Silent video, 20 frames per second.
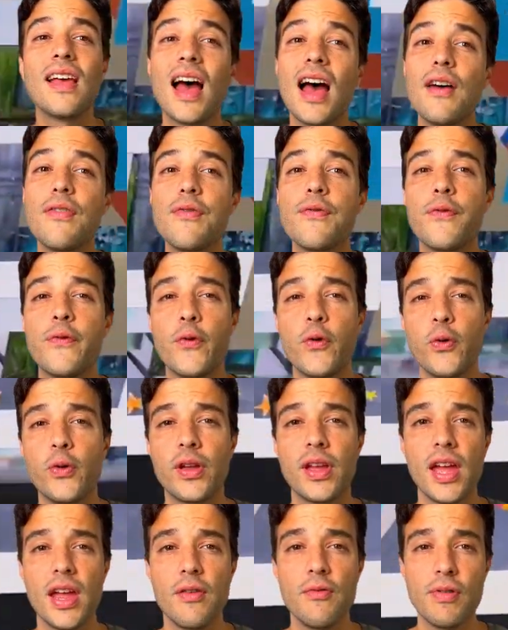have
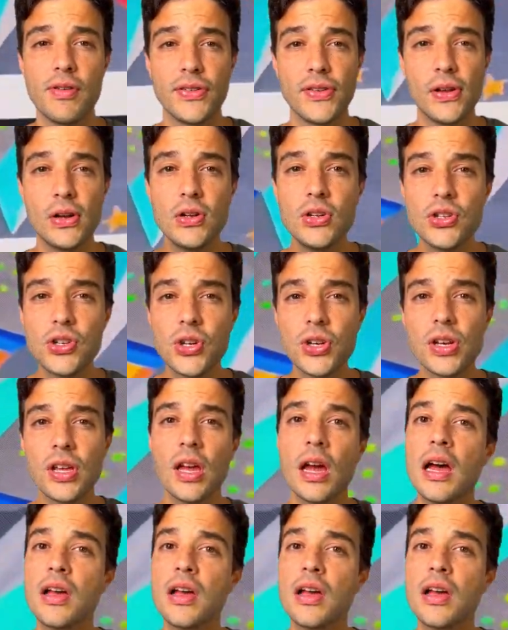4K resolution